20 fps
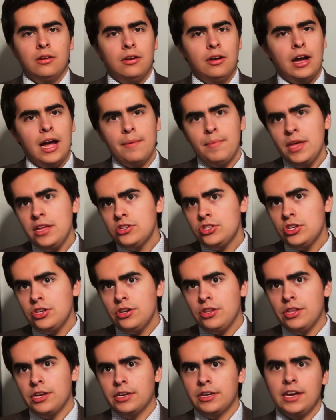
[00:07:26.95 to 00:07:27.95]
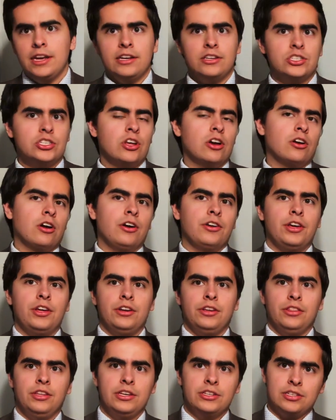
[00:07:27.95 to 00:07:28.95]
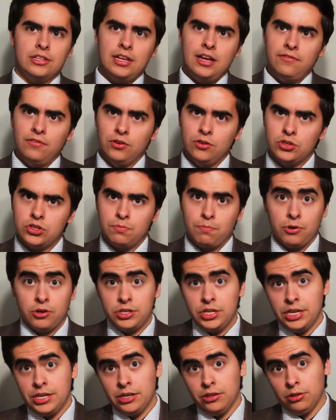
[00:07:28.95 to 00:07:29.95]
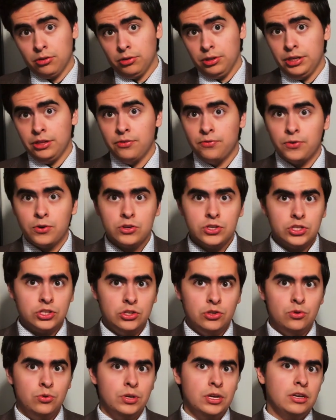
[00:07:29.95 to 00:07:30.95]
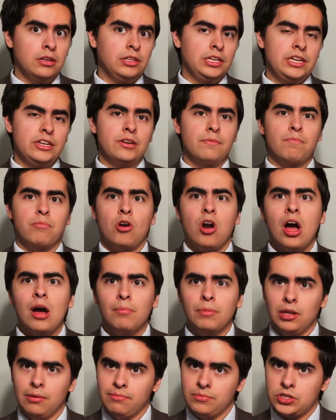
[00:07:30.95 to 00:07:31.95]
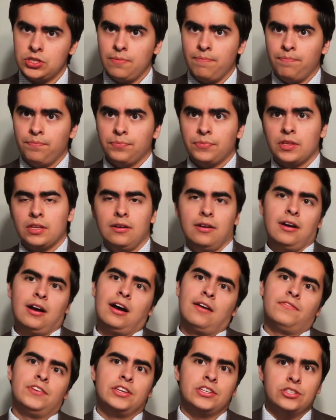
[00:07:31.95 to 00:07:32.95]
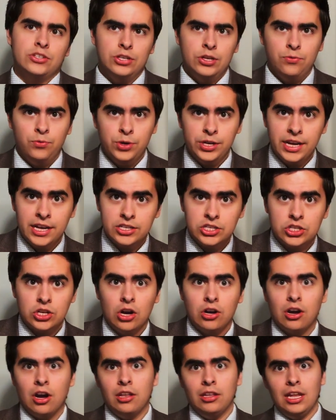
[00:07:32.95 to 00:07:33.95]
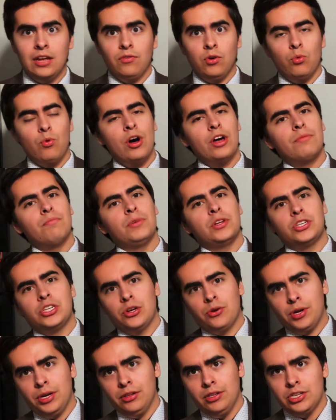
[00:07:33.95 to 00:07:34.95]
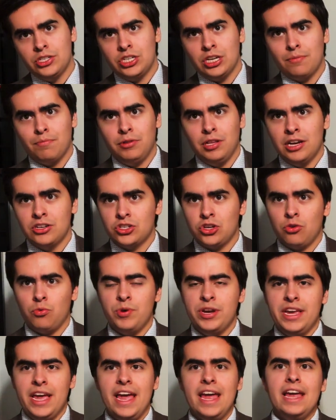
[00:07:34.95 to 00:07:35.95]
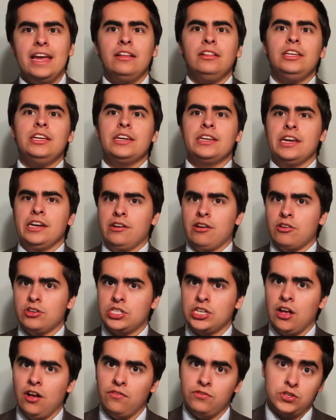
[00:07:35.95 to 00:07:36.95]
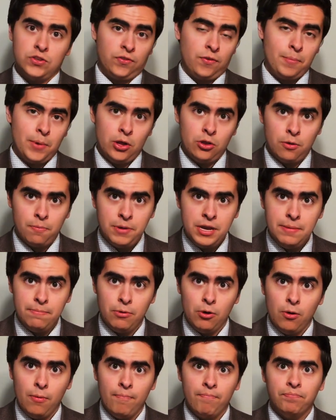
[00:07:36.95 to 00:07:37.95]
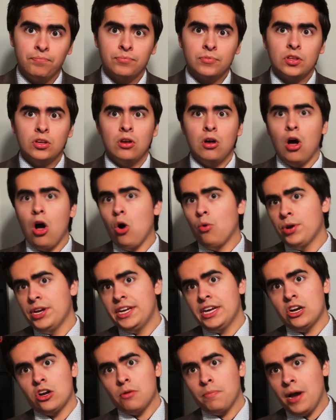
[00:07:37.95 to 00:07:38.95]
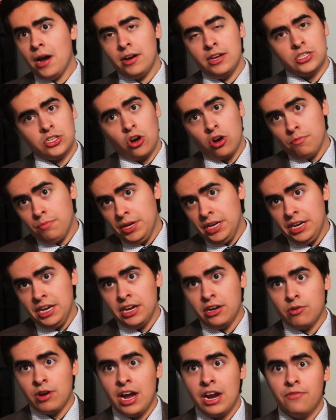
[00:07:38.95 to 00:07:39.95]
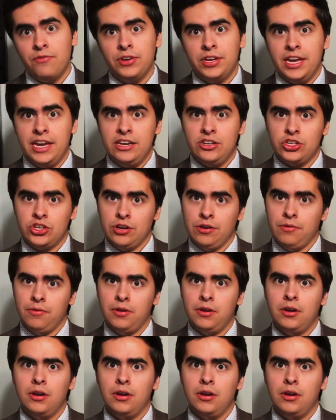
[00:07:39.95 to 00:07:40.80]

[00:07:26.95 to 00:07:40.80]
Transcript: I mentioned that getting stuck on any of these levels, particularly the first two, can lead to problems. Obviously, if we get stuck on level one, materialistic pleasure, we alienate ourselves from other people. All we care about is our immediate gratification.